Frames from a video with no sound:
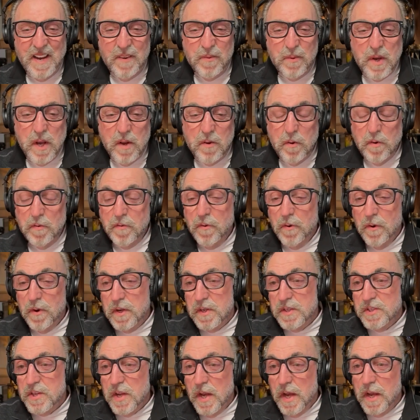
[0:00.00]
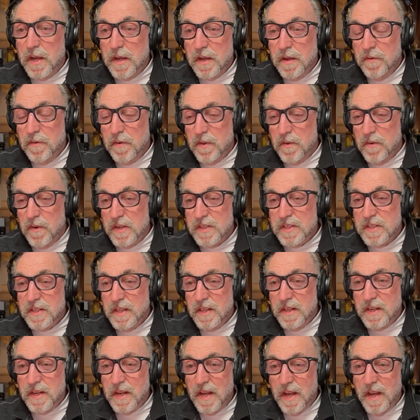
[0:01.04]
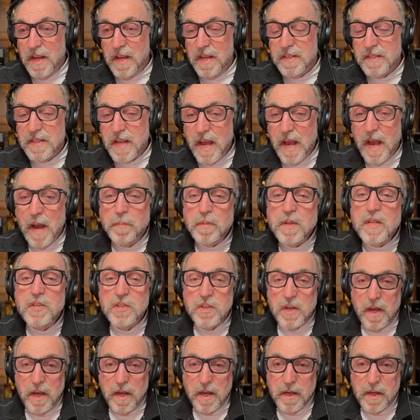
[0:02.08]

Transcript: going to refer to Jake for the rest of the day as Captain Jake.